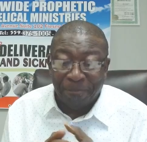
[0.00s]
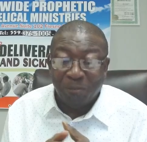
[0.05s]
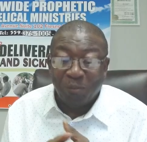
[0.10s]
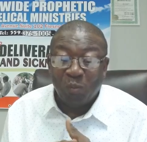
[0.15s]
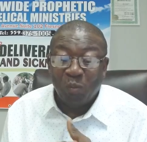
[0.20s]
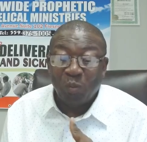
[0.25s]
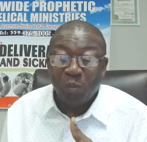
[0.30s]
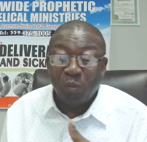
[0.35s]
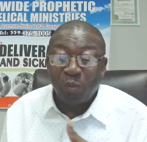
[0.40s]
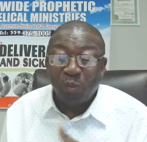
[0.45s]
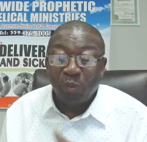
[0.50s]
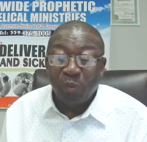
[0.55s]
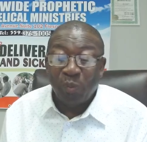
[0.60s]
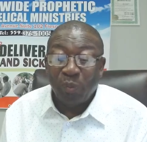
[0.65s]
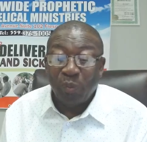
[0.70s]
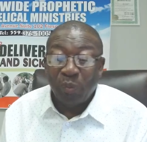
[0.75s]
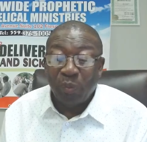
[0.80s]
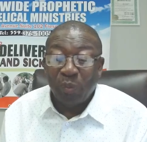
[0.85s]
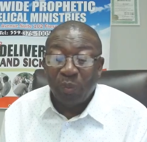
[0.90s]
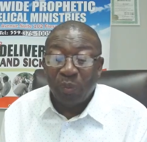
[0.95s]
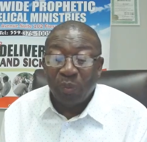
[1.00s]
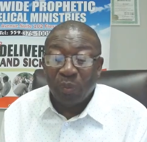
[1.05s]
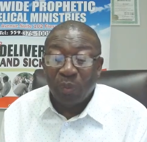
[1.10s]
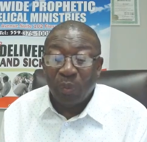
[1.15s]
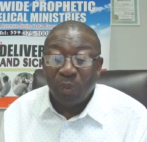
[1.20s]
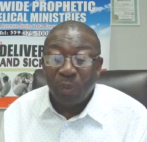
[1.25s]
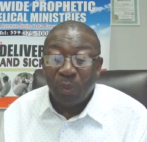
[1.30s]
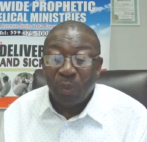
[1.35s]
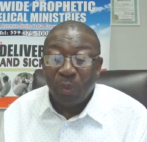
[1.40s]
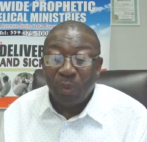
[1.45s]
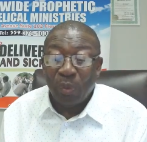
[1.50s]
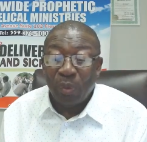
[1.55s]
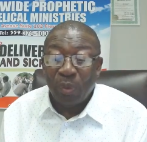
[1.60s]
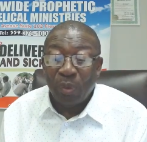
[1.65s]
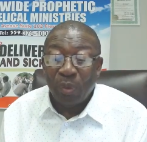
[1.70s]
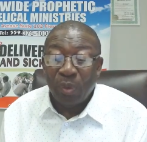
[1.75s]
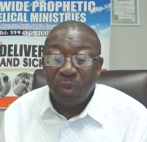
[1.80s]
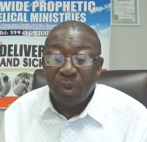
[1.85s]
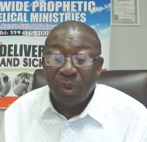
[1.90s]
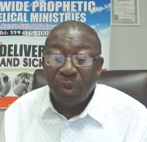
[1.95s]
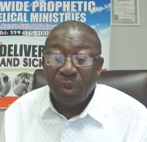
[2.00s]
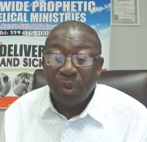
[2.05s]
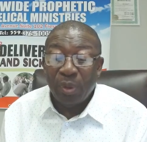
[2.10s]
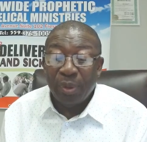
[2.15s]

(no one is talking)